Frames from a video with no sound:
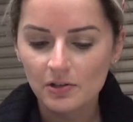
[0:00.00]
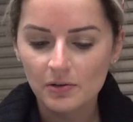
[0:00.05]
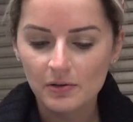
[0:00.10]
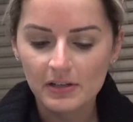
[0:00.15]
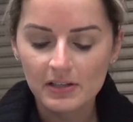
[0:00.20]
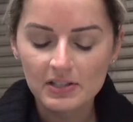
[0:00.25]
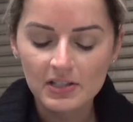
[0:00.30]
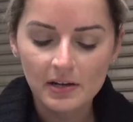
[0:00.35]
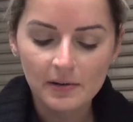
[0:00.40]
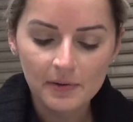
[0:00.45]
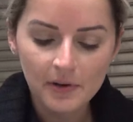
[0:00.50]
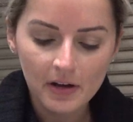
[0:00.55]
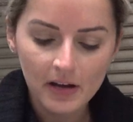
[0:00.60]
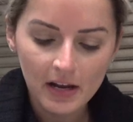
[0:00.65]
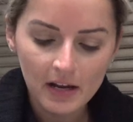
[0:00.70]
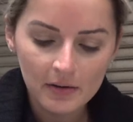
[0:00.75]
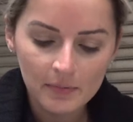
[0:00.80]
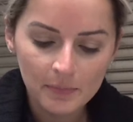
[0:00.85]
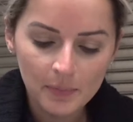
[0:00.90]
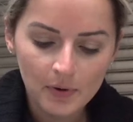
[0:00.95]
is I'll go
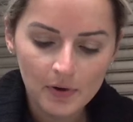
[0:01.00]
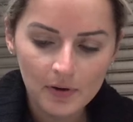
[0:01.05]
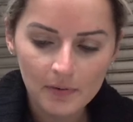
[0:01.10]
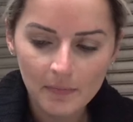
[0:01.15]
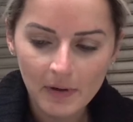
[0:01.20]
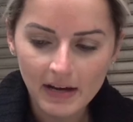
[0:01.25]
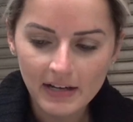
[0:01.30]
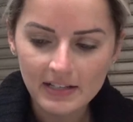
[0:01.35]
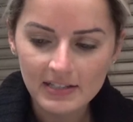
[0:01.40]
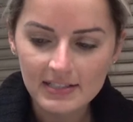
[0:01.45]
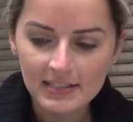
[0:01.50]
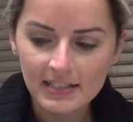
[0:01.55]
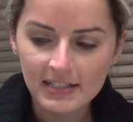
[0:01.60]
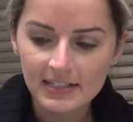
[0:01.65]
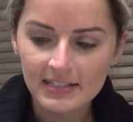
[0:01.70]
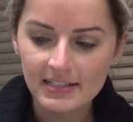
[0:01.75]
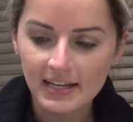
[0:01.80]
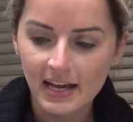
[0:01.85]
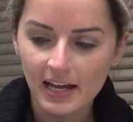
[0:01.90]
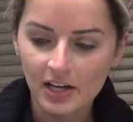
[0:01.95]
ahead and put my
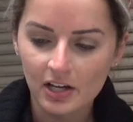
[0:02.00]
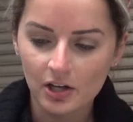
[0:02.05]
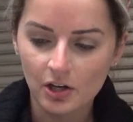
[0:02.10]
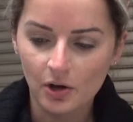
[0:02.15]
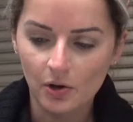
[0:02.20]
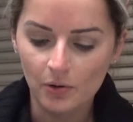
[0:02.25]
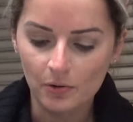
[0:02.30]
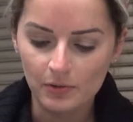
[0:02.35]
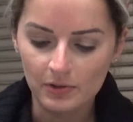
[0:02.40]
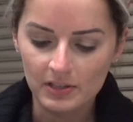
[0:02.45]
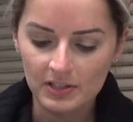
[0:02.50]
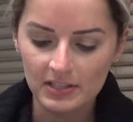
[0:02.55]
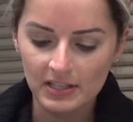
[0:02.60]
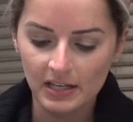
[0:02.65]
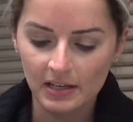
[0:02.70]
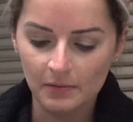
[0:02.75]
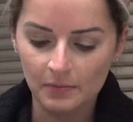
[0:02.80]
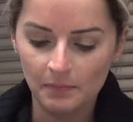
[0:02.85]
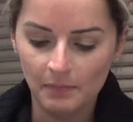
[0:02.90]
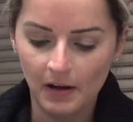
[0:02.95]
6 egg yolks
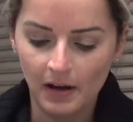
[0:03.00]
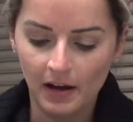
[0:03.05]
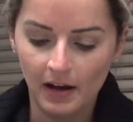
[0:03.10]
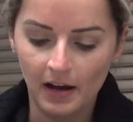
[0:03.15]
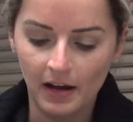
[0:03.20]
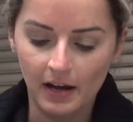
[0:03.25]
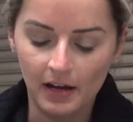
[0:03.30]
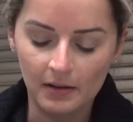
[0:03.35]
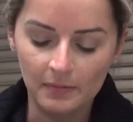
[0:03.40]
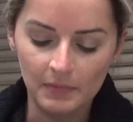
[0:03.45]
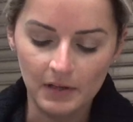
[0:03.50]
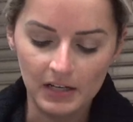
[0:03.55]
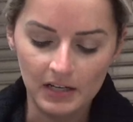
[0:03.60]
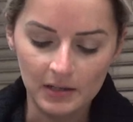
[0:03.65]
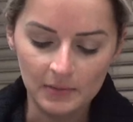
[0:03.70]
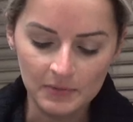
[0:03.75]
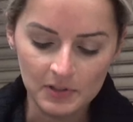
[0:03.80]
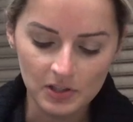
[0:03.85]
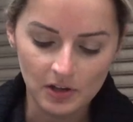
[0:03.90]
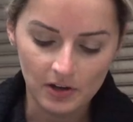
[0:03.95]
in my
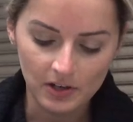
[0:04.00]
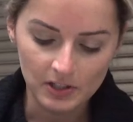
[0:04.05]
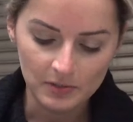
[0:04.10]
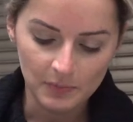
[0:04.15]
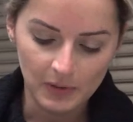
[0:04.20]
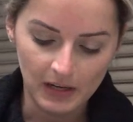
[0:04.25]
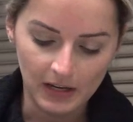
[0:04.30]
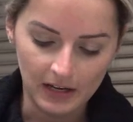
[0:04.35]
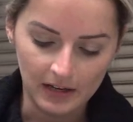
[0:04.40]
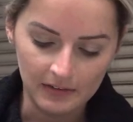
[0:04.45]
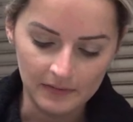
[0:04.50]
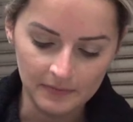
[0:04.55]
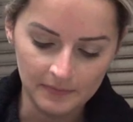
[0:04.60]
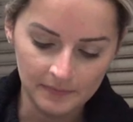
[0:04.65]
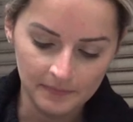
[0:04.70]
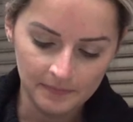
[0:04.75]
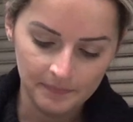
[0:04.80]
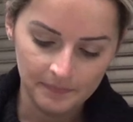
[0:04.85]
medium saucepan,